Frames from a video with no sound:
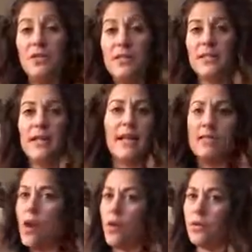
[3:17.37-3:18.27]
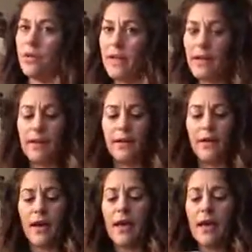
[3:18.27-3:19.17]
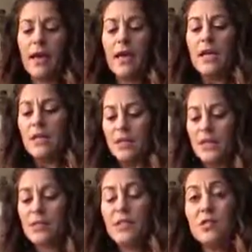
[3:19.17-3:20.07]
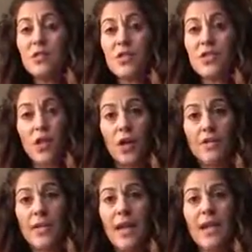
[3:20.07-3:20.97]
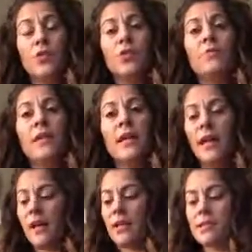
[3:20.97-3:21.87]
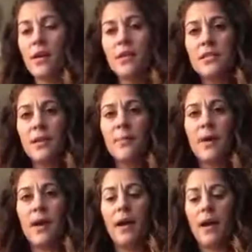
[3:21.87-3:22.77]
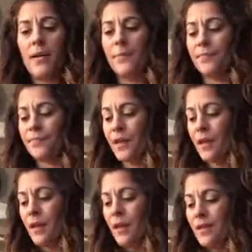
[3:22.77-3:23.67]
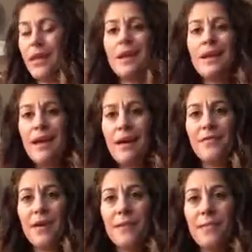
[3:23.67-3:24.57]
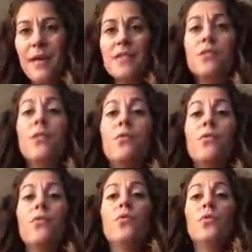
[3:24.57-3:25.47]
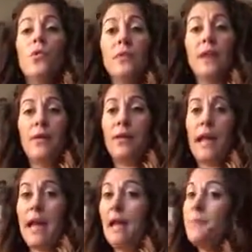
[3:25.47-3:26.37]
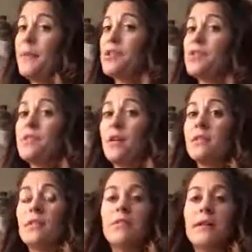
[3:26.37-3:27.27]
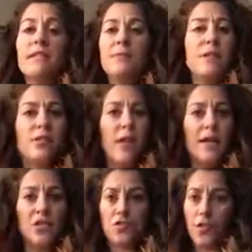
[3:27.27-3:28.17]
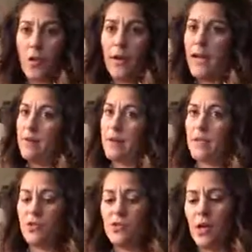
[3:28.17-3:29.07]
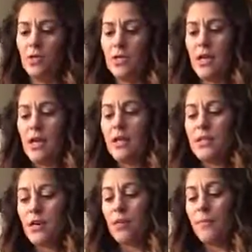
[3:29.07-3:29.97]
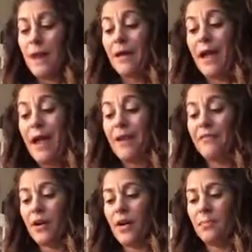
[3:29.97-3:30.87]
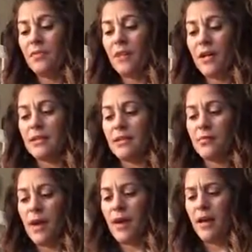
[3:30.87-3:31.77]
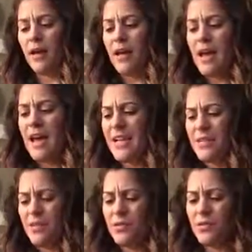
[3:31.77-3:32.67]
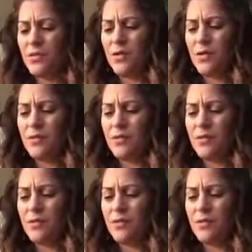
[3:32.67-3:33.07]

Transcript: using today, it's all organic, okay? These ones were salted. I normally get unsalted, but they didn't have them, so normally I would add a pinch of salt to the recipe, so I just won't add a pinch of salt. So about 1/2 cup of nuts as well. I do